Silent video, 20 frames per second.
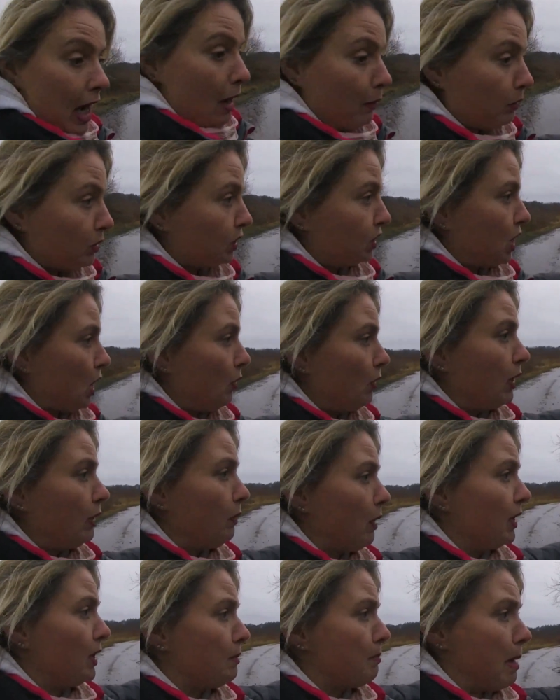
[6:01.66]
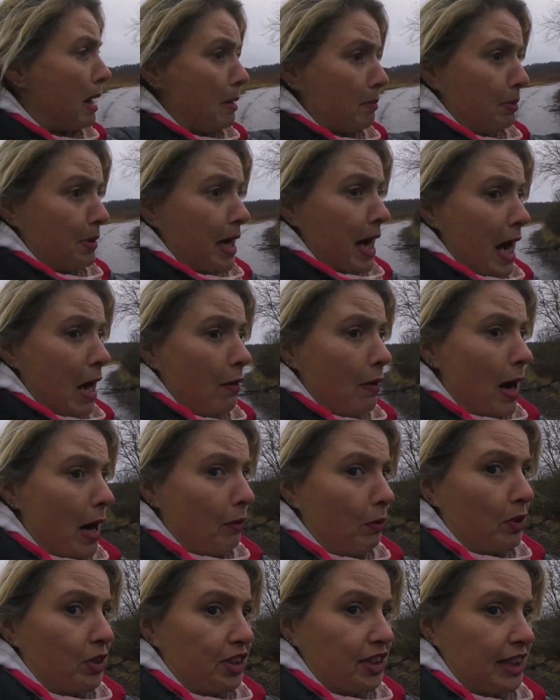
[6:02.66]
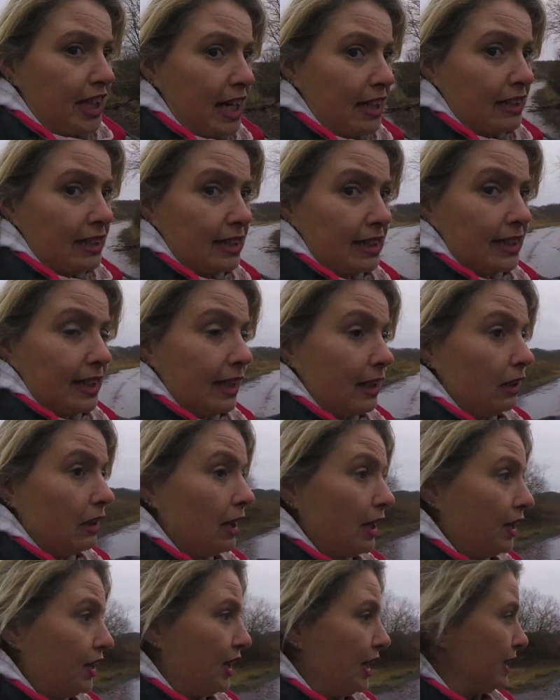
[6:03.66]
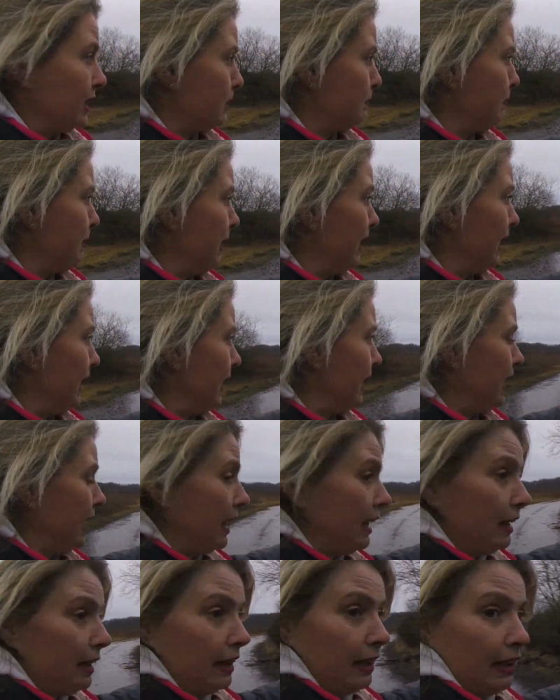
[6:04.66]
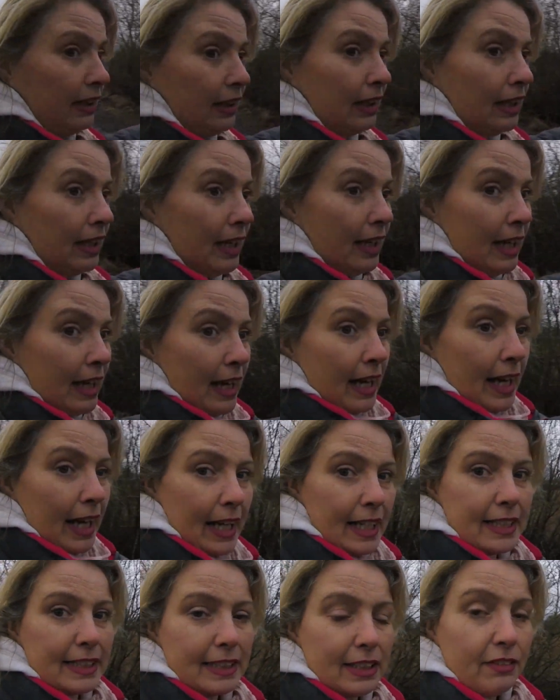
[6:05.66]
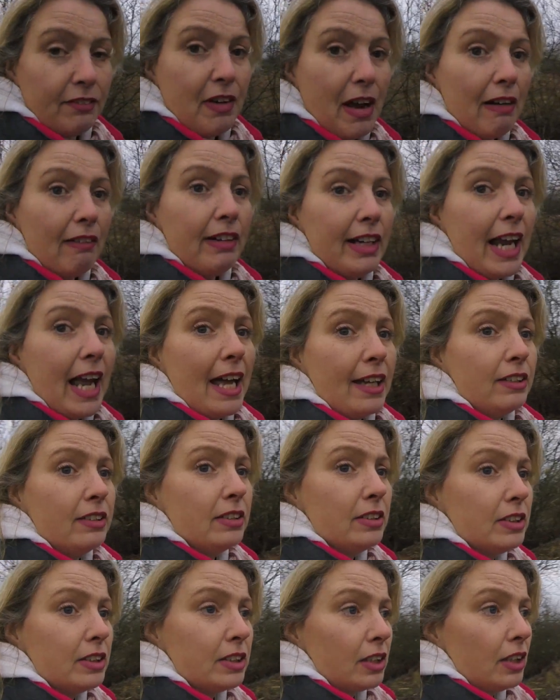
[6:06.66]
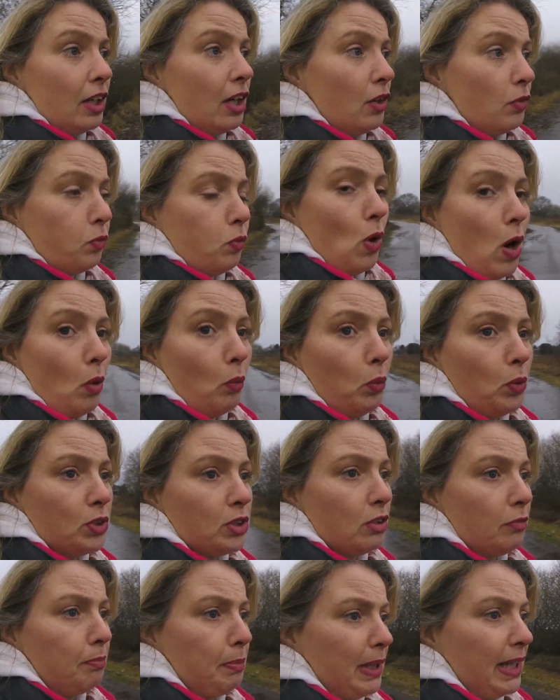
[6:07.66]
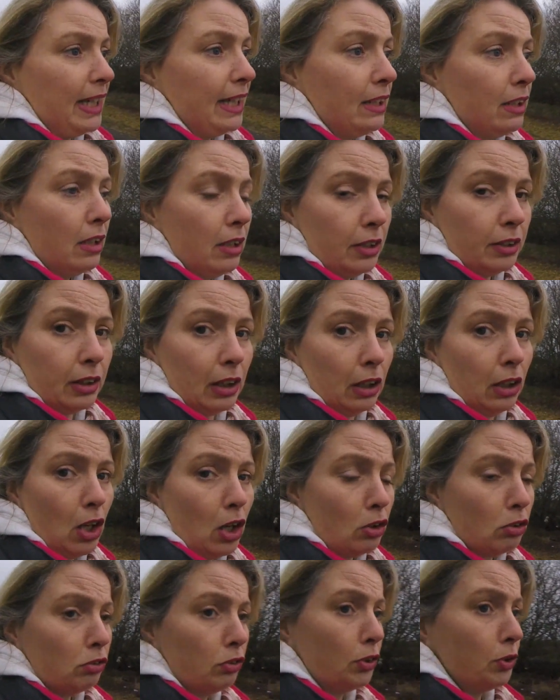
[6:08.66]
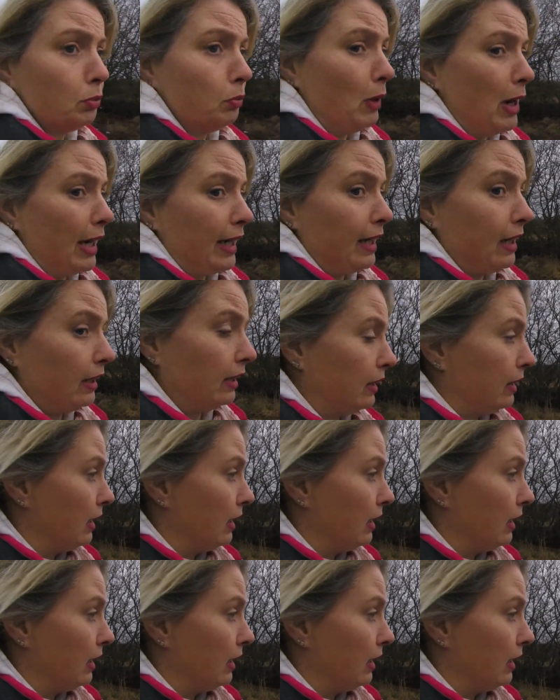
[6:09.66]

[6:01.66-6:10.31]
I will show you on the map now, I will stand still. This bit here is the very end of what would have been the long runway.